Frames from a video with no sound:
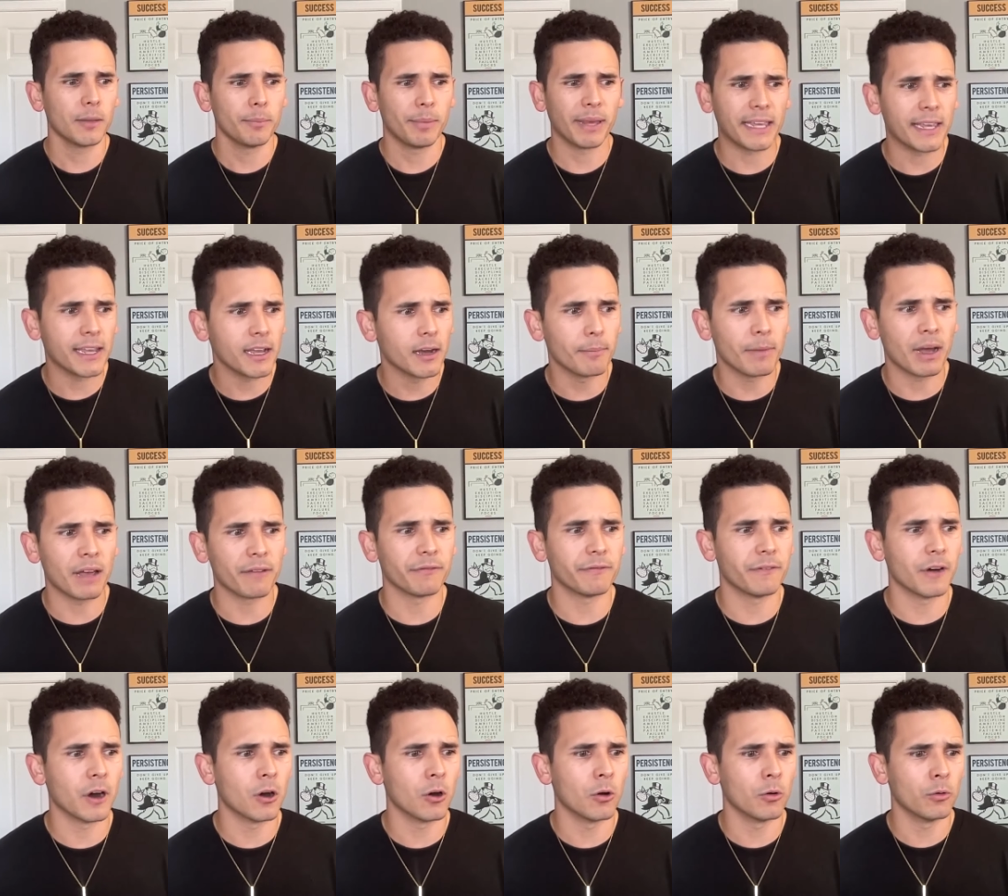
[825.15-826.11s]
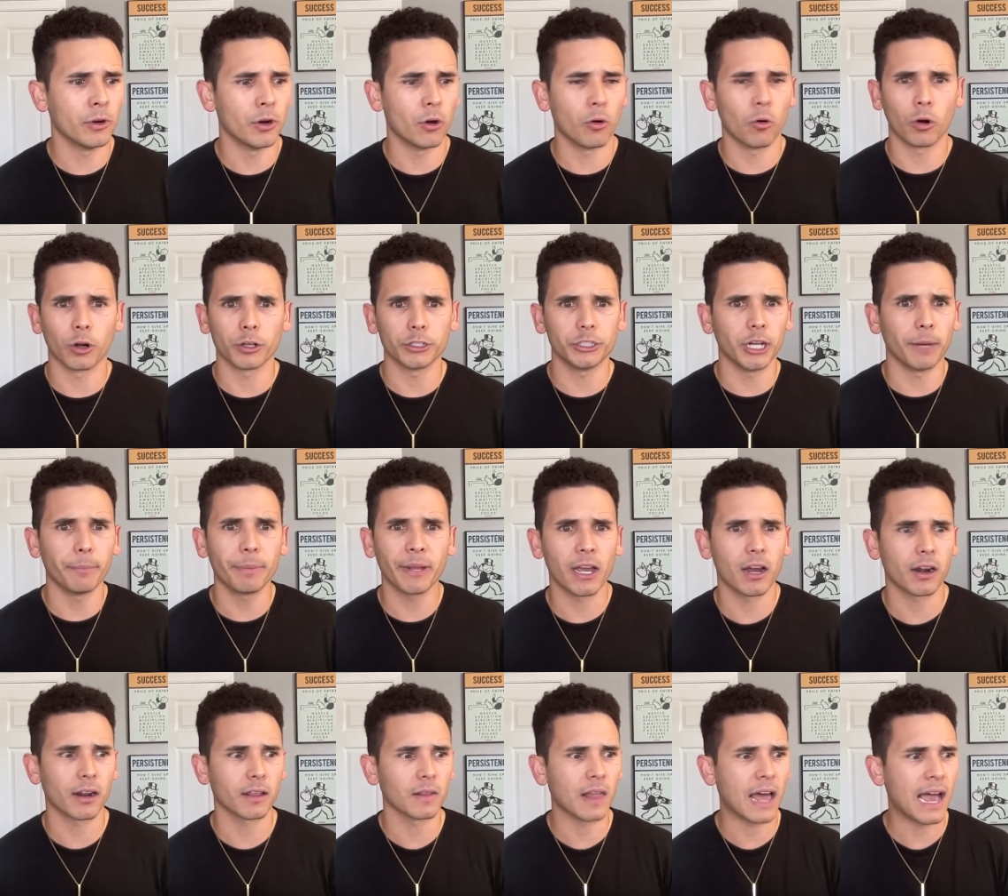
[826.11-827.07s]
picking up my phone or
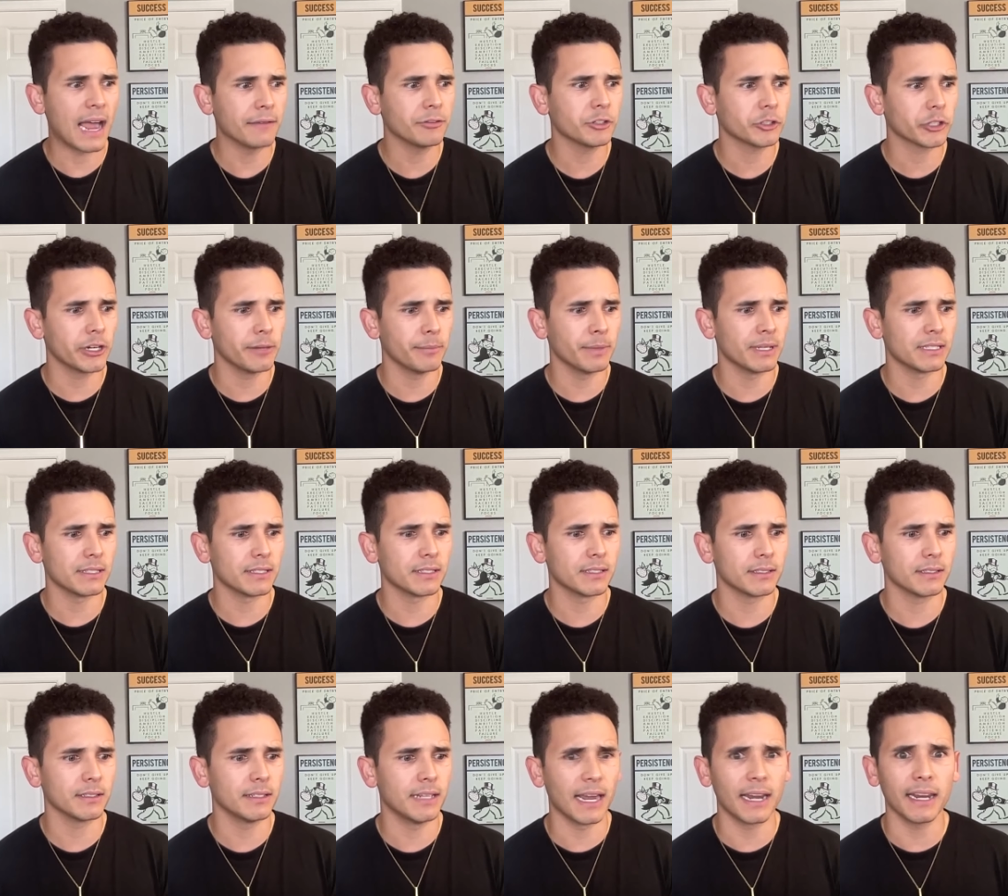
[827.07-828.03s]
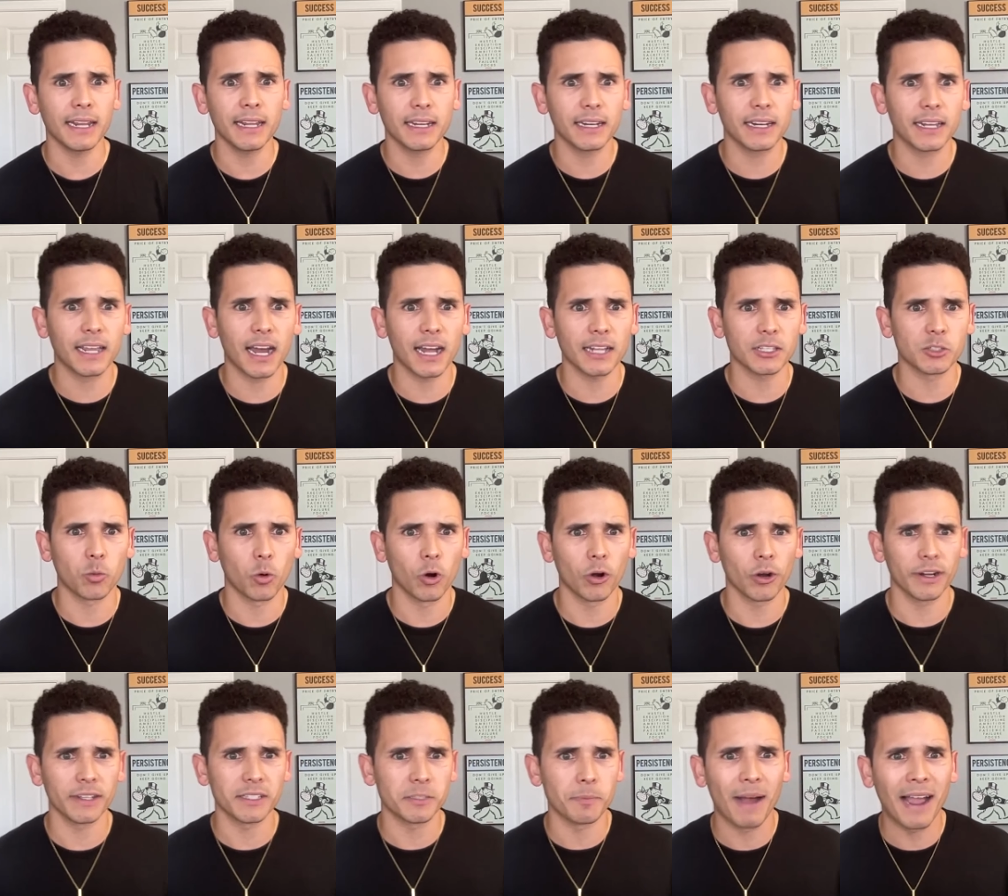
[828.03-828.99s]
jumping on a live stream it's getting into god's
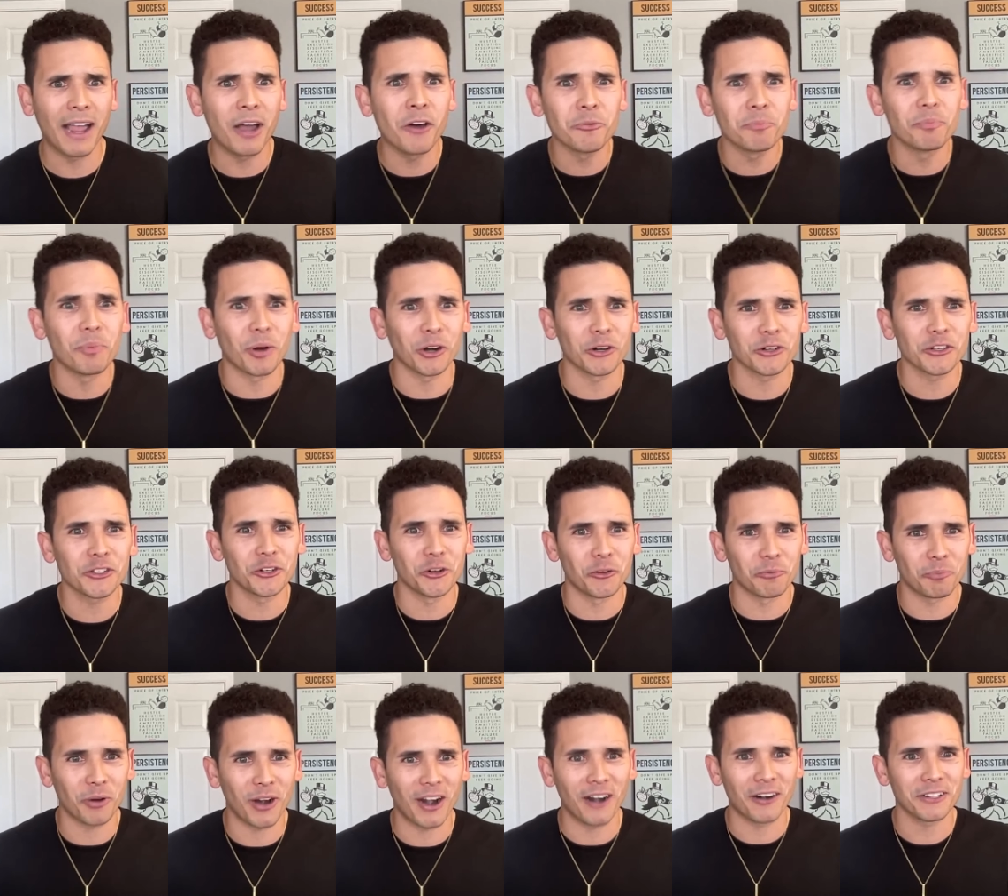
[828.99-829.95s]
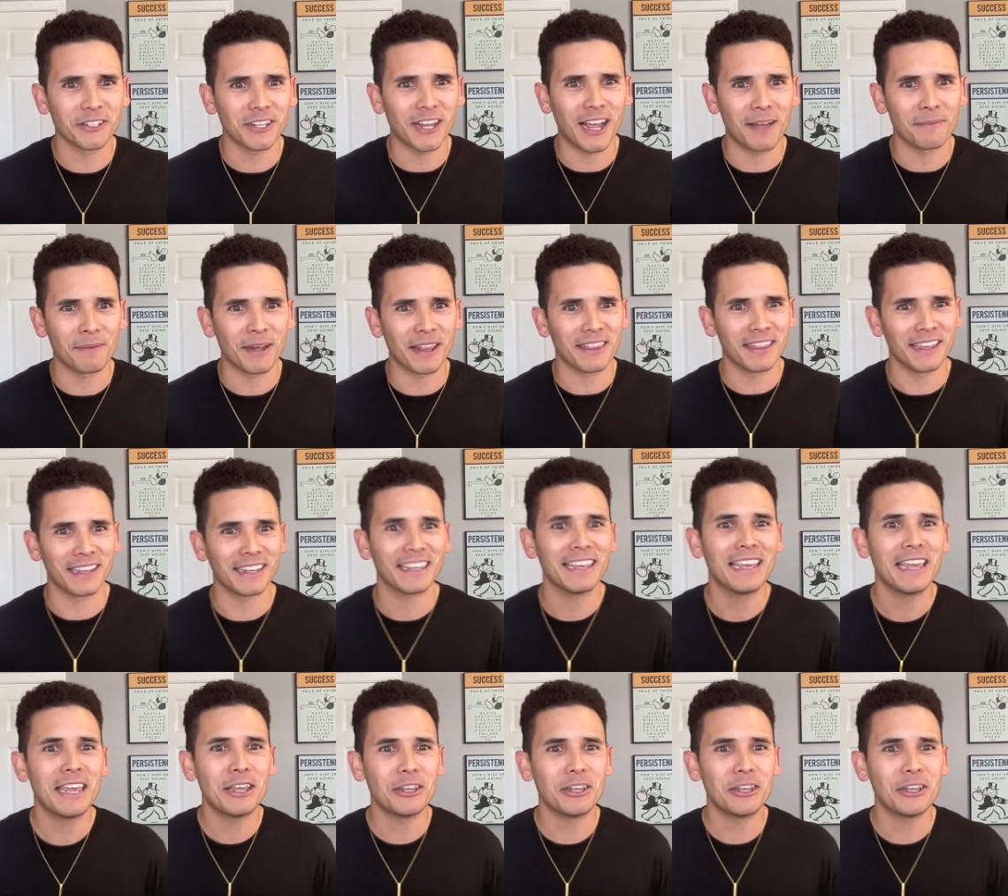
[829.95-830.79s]
word it's my own personal prayer time i think yeah.